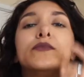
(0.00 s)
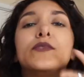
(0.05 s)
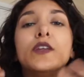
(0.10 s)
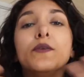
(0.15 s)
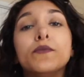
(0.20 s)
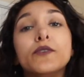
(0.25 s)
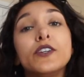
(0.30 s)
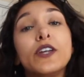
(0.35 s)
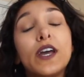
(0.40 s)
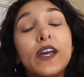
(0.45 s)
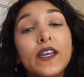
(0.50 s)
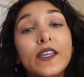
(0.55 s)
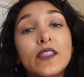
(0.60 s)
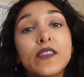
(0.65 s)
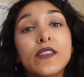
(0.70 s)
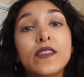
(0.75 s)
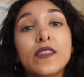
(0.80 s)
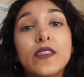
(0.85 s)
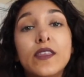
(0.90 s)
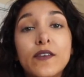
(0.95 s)
Number
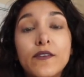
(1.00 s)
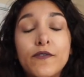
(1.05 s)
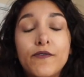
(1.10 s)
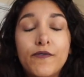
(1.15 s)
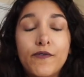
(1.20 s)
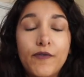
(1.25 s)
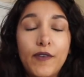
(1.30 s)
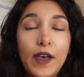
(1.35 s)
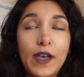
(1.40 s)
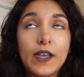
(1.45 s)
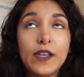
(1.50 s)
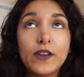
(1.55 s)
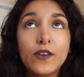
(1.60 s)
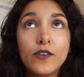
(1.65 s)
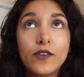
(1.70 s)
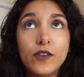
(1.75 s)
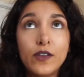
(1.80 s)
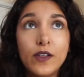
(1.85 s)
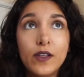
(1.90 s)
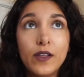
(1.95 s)
9, the
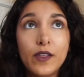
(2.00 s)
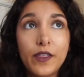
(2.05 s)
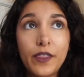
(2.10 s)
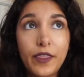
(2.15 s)
final